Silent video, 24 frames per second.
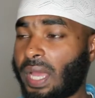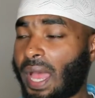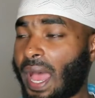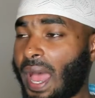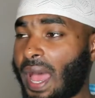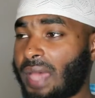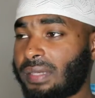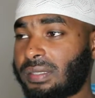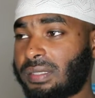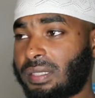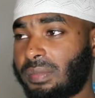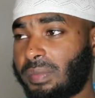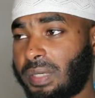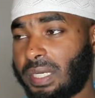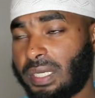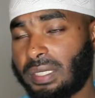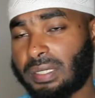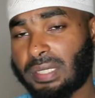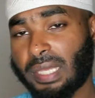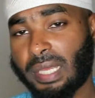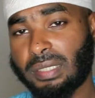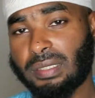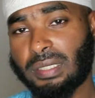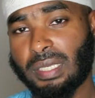asked him and he
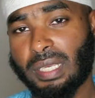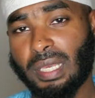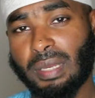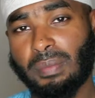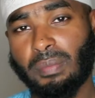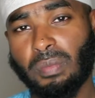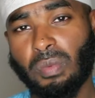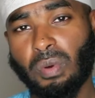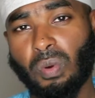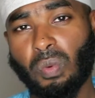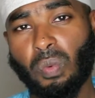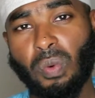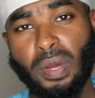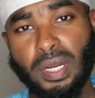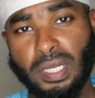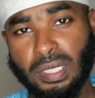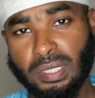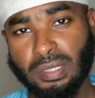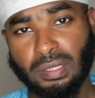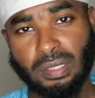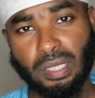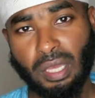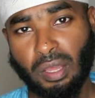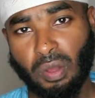said to him, what
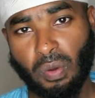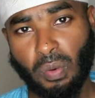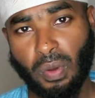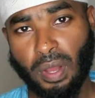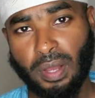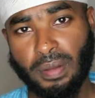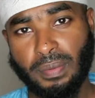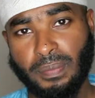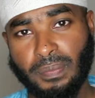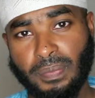is taqwa?